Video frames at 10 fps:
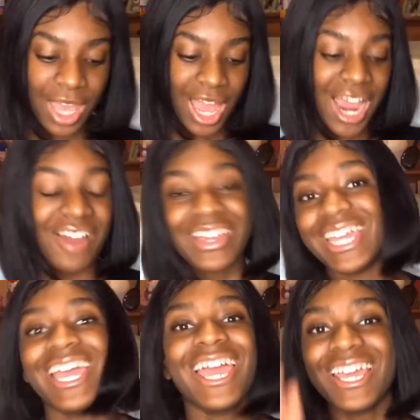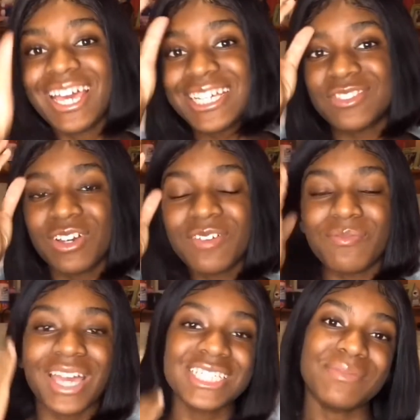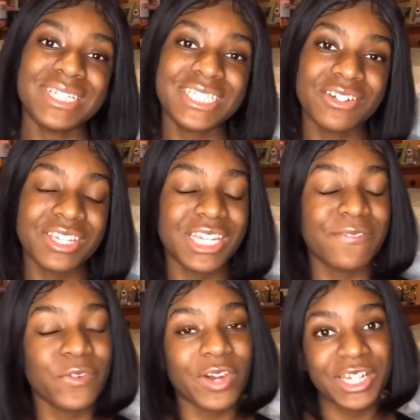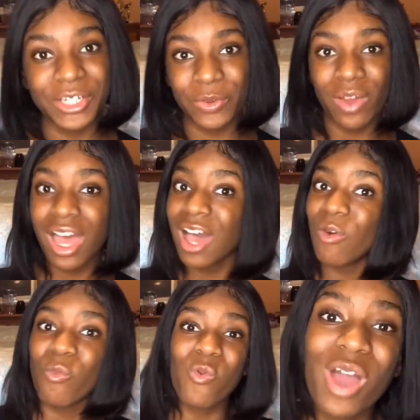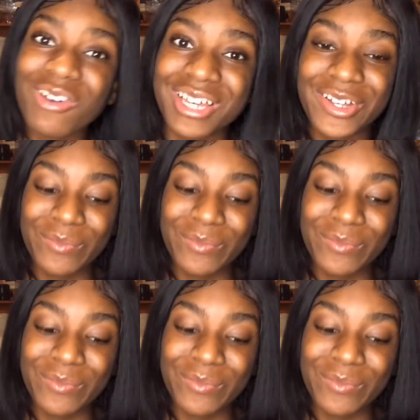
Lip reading: Alright, hey guys, welcome back to my channel, and if you are new, welcome.